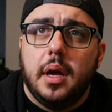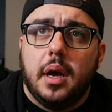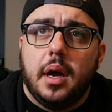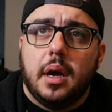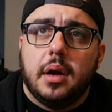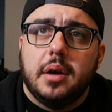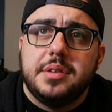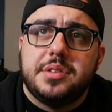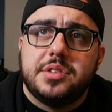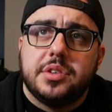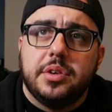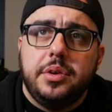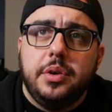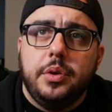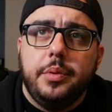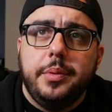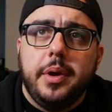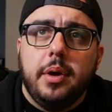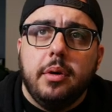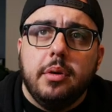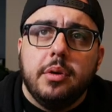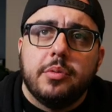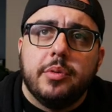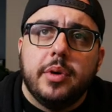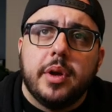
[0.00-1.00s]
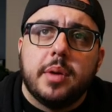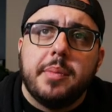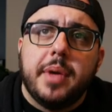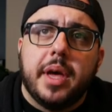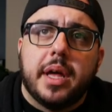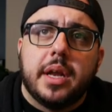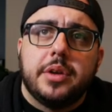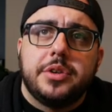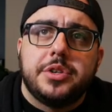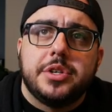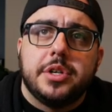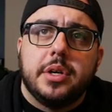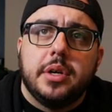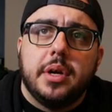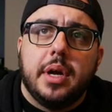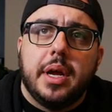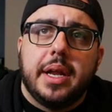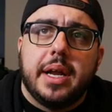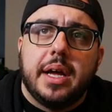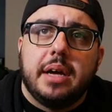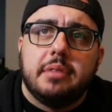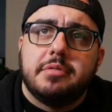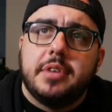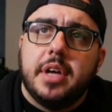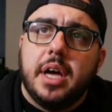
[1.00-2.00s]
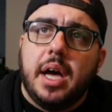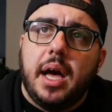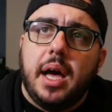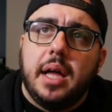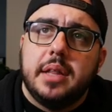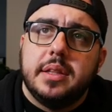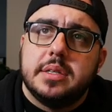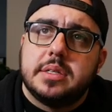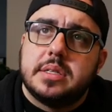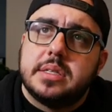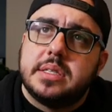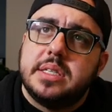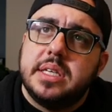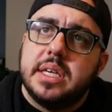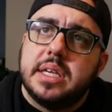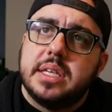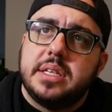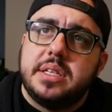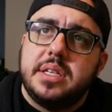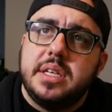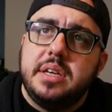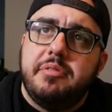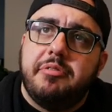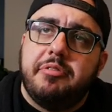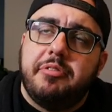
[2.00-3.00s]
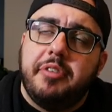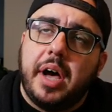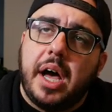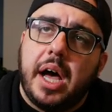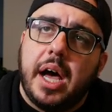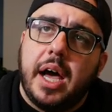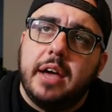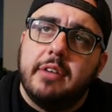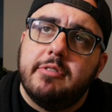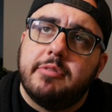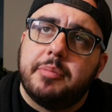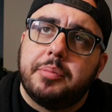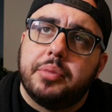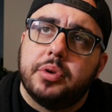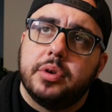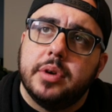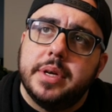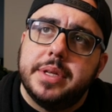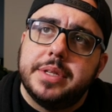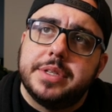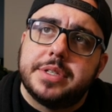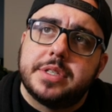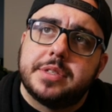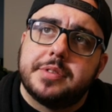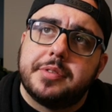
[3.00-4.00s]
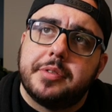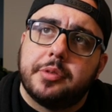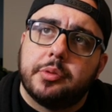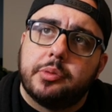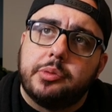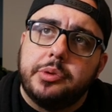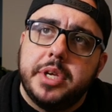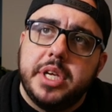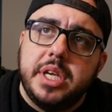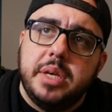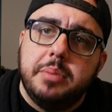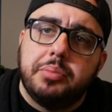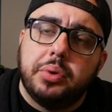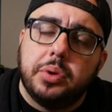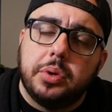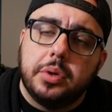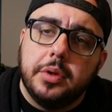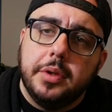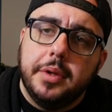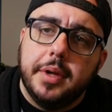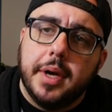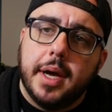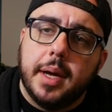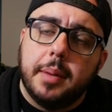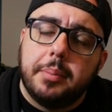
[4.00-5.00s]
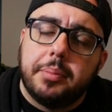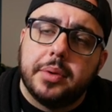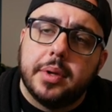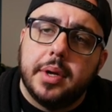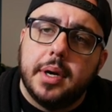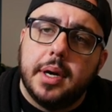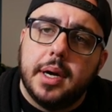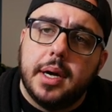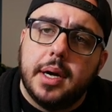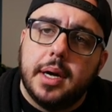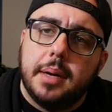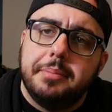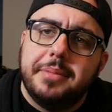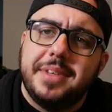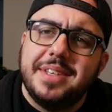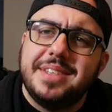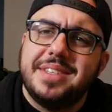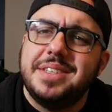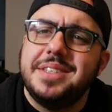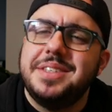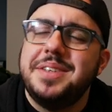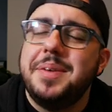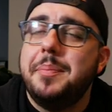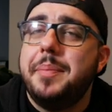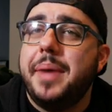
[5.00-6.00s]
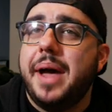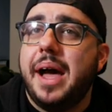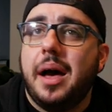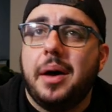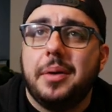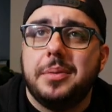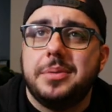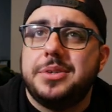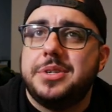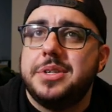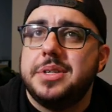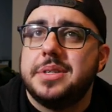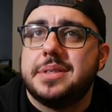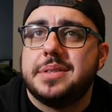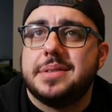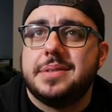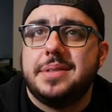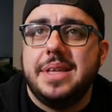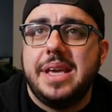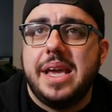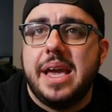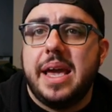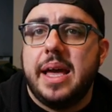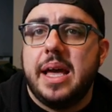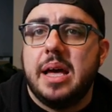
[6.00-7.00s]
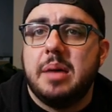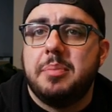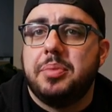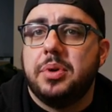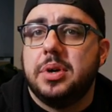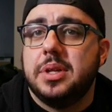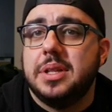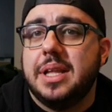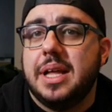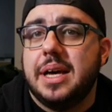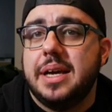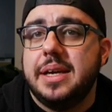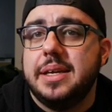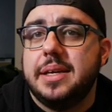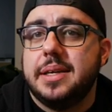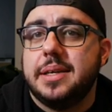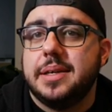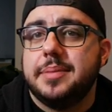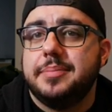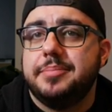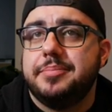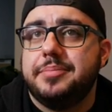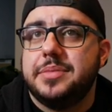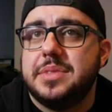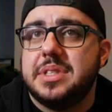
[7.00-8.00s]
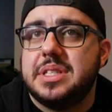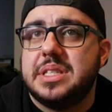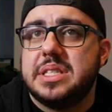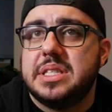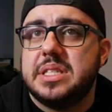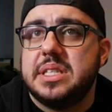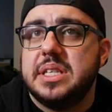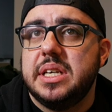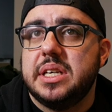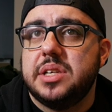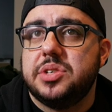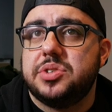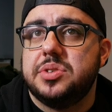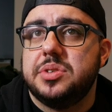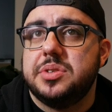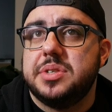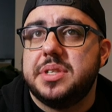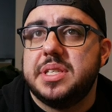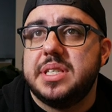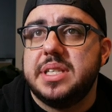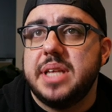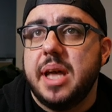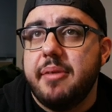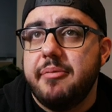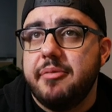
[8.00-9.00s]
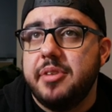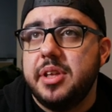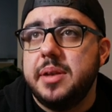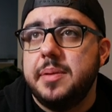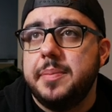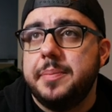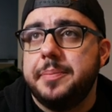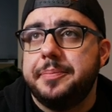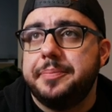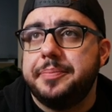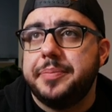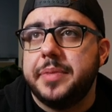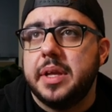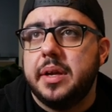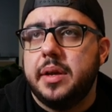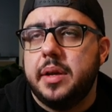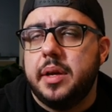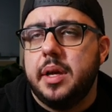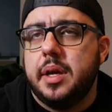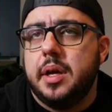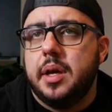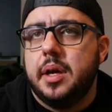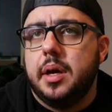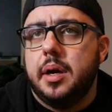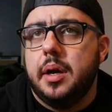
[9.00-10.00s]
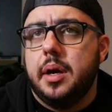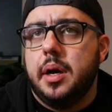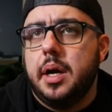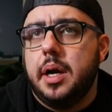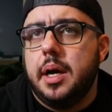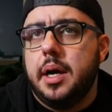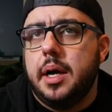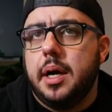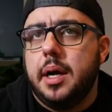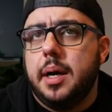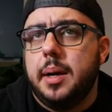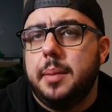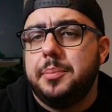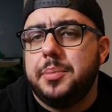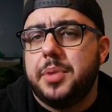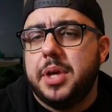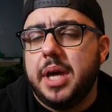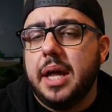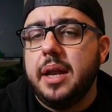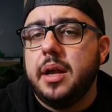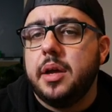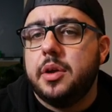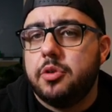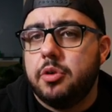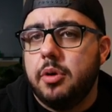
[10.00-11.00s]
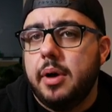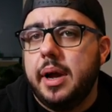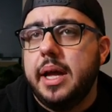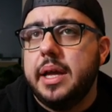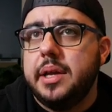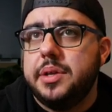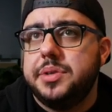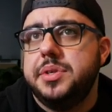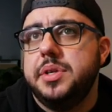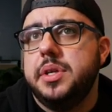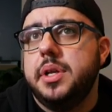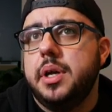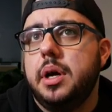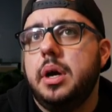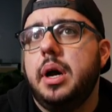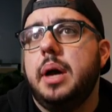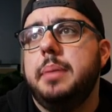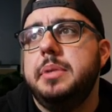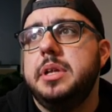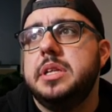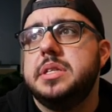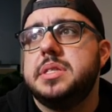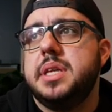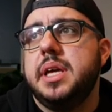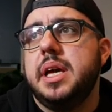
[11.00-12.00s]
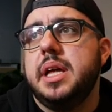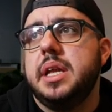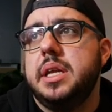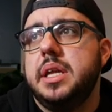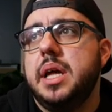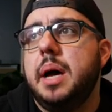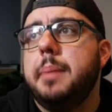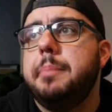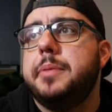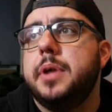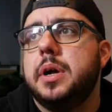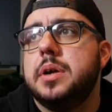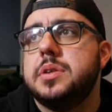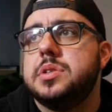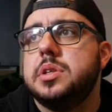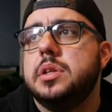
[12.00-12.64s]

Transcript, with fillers: All right, so here we are in Rig Manager, and I've got the 65 Princeton pulled up. Um, this is about just the amp on like six or seven. Um, kind of cranked, you know? I mean, it's getting up there.